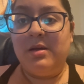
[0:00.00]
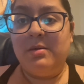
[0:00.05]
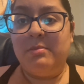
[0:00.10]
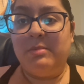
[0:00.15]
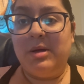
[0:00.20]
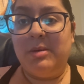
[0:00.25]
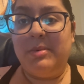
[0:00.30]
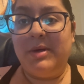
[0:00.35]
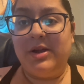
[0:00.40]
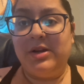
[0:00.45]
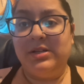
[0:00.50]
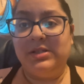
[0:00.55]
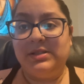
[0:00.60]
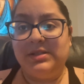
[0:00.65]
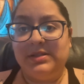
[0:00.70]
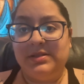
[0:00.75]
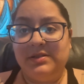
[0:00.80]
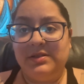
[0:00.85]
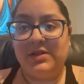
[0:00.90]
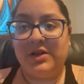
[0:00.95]
my
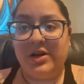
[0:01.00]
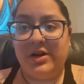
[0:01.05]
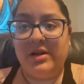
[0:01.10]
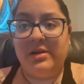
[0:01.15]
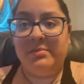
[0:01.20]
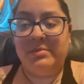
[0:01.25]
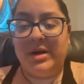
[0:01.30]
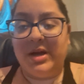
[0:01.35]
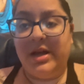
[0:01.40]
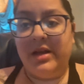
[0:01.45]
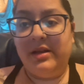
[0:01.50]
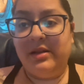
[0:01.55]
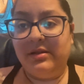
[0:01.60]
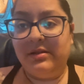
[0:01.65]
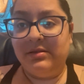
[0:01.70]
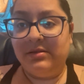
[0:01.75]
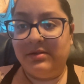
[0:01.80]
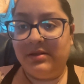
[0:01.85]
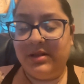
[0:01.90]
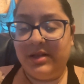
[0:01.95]
parents. Sorry, my
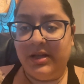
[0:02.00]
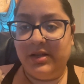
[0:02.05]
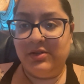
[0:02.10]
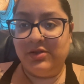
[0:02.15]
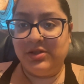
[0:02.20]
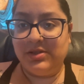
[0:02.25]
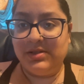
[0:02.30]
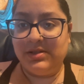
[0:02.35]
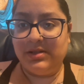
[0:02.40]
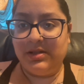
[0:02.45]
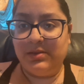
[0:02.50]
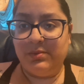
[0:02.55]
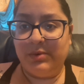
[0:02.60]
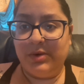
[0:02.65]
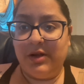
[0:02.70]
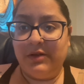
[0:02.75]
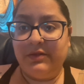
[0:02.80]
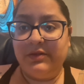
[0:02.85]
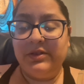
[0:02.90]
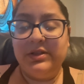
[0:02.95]
thing just like
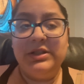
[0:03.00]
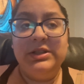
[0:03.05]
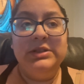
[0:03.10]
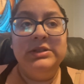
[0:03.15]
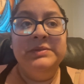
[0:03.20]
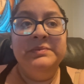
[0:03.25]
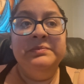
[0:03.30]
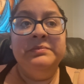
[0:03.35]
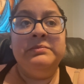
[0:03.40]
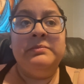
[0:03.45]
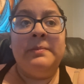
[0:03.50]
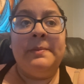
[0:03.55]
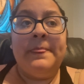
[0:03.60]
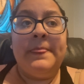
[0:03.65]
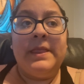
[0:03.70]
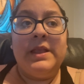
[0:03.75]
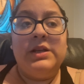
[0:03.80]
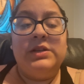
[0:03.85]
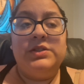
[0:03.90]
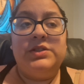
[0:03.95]
went off.
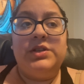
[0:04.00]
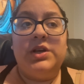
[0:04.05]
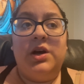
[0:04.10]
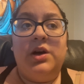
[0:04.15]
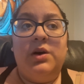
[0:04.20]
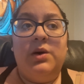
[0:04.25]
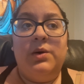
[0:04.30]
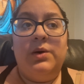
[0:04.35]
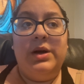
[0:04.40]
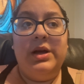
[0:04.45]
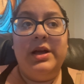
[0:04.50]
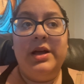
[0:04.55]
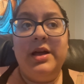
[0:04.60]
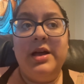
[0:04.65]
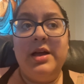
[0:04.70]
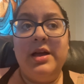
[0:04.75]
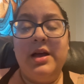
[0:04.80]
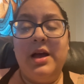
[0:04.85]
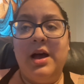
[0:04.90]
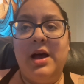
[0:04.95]
So,
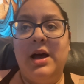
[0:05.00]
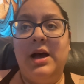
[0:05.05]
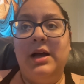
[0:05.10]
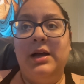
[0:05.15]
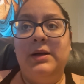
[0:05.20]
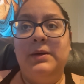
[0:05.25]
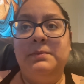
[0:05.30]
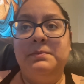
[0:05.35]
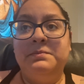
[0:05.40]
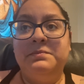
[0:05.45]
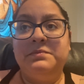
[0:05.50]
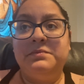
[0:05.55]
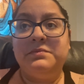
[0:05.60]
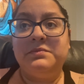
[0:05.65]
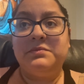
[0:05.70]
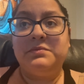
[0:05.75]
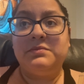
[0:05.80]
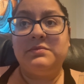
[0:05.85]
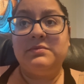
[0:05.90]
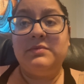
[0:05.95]
um,
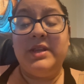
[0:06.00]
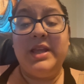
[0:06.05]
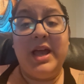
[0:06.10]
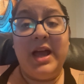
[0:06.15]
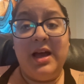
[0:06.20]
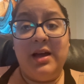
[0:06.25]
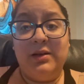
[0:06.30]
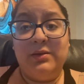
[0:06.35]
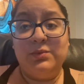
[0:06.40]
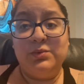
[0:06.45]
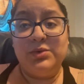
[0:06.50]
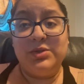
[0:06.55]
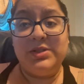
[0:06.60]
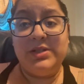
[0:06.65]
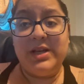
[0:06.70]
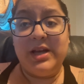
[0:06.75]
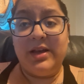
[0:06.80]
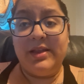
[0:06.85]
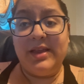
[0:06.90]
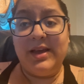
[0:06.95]
yeah, we'll
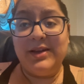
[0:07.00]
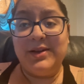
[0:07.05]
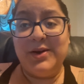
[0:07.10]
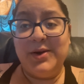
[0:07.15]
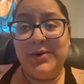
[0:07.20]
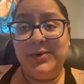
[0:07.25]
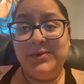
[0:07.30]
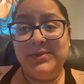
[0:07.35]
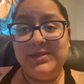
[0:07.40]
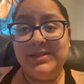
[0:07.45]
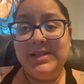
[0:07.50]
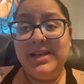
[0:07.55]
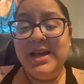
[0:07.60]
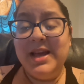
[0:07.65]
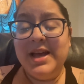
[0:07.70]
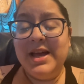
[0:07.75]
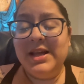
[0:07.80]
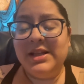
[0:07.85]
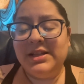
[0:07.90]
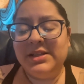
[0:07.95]
see how that goes.
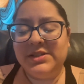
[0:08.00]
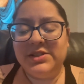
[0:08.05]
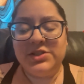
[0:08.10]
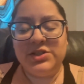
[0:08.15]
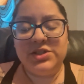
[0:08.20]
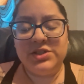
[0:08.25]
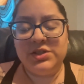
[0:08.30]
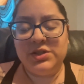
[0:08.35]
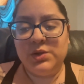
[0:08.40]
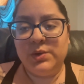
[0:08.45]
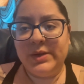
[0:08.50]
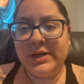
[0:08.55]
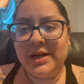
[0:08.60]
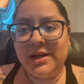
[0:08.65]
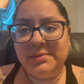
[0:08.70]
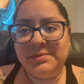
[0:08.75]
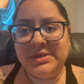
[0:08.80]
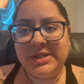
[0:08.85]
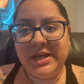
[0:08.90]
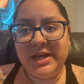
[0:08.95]
This is just a quick
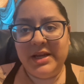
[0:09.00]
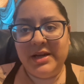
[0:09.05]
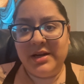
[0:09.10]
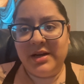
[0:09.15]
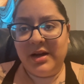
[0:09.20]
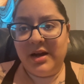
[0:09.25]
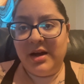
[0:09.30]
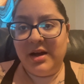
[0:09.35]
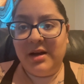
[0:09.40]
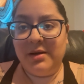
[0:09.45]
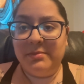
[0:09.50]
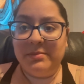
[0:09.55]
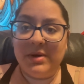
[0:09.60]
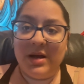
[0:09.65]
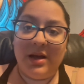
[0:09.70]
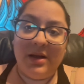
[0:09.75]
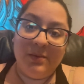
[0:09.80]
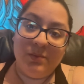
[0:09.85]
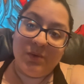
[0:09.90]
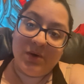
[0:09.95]
update. Um,
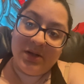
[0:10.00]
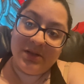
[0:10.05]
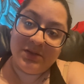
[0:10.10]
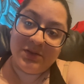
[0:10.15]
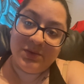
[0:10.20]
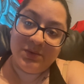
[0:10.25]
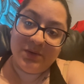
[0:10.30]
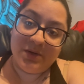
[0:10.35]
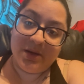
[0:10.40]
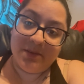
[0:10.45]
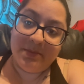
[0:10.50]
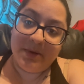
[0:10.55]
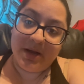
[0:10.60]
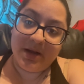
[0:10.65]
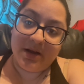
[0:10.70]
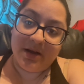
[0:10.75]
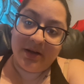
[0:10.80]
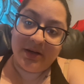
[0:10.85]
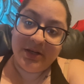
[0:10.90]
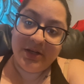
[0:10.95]
I want to come
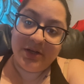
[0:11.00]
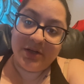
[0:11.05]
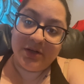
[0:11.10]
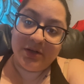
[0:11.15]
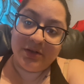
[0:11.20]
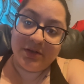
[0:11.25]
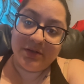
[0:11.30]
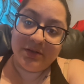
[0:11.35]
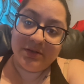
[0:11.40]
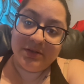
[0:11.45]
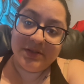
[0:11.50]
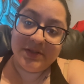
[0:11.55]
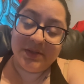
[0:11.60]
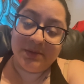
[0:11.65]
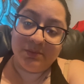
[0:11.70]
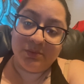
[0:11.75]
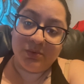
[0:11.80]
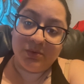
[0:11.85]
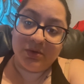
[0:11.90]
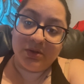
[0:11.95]
back on here some
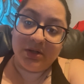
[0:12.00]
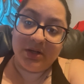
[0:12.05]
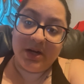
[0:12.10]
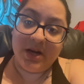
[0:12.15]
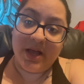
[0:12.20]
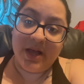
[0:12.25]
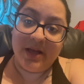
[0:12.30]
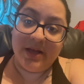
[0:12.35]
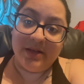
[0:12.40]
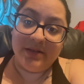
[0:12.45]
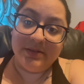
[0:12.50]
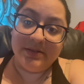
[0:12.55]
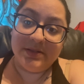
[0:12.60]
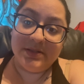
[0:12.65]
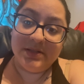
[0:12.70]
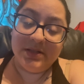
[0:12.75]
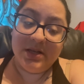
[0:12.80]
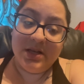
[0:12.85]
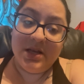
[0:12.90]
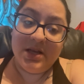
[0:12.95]
more and
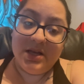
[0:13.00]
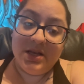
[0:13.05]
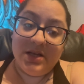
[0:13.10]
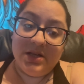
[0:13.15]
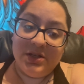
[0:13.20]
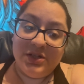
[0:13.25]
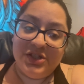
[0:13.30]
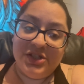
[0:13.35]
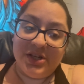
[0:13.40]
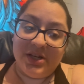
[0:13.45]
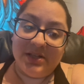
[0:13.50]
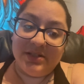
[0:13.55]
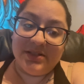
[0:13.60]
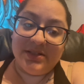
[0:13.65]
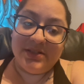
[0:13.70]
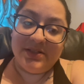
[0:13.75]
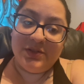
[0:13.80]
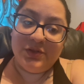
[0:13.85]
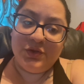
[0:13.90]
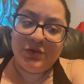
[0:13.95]

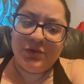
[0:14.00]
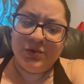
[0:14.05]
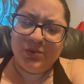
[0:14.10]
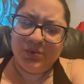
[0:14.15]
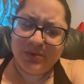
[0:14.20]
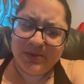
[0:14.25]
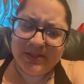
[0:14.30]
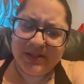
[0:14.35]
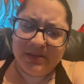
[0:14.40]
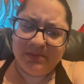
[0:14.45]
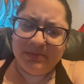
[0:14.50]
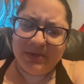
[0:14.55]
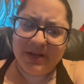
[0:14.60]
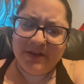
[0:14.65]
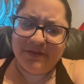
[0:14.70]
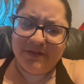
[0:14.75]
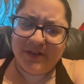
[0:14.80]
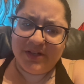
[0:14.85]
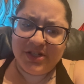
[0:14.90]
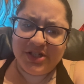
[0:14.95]
just do some
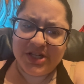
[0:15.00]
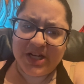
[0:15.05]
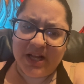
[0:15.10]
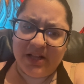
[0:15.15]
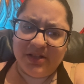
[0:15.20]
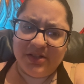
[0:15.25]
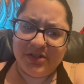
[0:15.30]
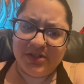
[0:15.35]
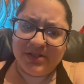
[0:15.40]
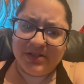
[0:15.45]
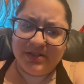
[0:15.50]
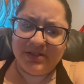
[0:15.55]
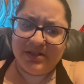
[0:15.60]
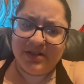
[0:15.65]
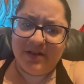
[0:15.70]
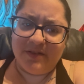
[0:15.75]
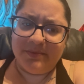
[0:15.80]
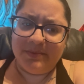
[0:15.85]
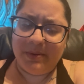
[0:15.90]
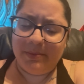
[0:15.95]
like fun challenges and
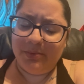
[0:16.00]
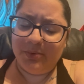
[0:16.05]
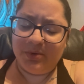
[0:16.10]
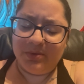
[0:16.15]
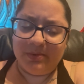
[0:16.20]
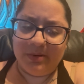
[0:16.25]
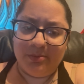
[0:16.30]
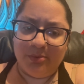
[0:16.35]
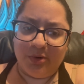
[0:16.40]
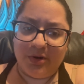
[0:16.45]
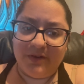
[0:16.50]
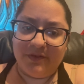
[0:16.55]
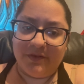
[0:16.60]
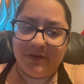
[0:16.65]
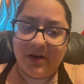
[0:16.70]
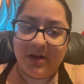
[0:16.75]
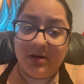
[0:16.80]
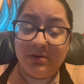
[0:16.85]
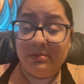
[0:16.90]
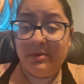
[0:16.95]
stuff, maybe with my
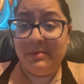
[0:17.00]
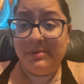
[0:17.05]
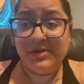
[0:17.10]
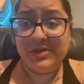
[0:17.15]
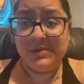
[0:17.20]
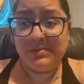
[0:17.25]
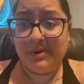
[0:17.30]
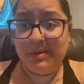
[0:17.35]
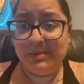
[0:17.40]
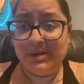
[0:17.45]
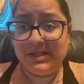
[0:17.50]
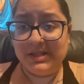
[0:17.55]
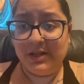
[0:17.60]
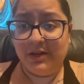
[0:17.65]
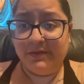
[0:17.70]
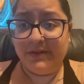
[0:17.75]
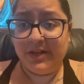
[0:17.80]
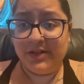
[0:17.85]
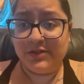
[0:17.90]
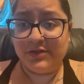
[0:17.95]
boyfriend, or maybe just by
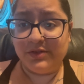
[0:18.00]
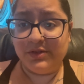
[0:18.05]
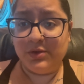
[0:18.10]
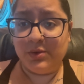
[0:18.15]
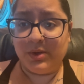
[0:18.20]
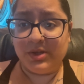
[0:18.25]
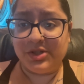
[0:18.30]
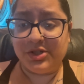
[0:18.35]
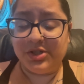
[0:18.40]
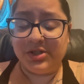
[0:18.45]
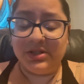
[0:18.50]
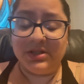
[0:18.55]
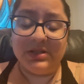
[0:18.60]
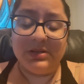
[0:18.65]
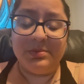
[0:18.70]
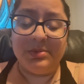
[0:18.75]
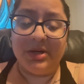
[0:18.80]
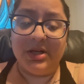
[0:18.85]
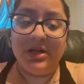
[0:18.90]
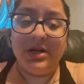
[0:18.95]
myself answering questions,
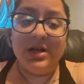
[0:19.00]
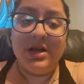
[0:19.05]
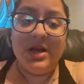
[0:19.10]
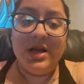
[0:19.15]
but